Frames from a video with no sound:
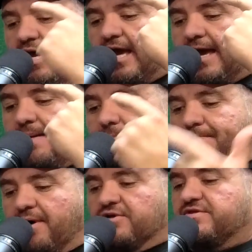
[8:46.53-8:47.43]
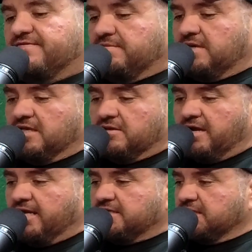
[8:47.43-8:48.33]
and both of them get their
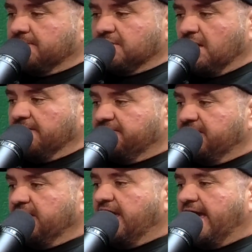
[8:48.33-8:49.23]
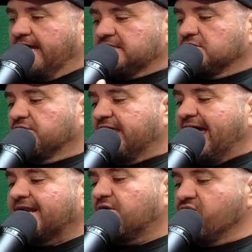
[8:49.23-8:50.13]
heads chopped off. And so
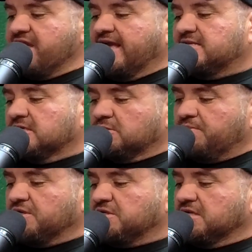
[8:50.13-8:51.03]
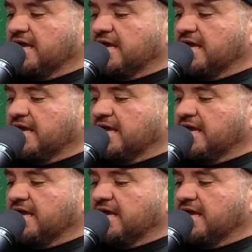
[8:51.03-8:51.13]
that creates suspicion